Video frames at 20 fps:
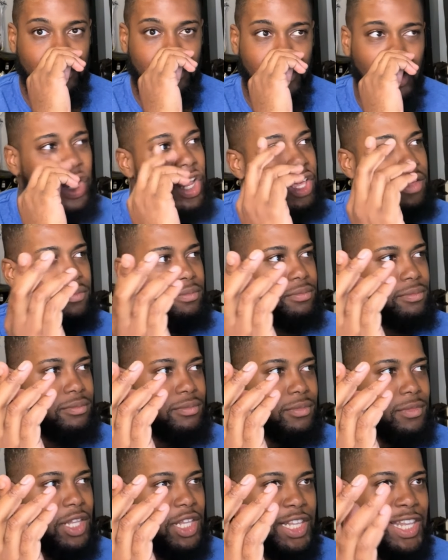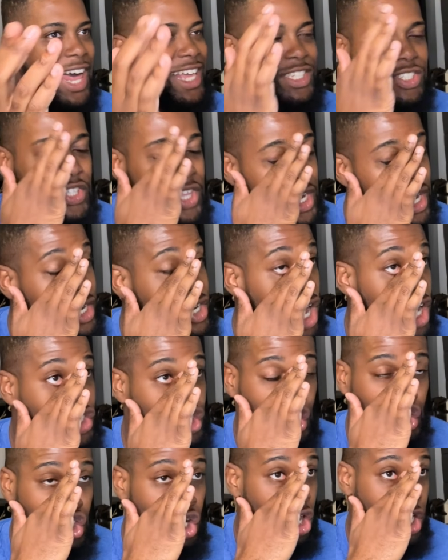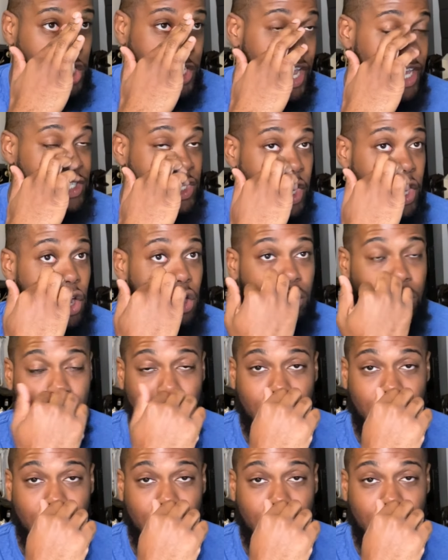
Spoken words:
They're like less than a dozen shark attacks a year.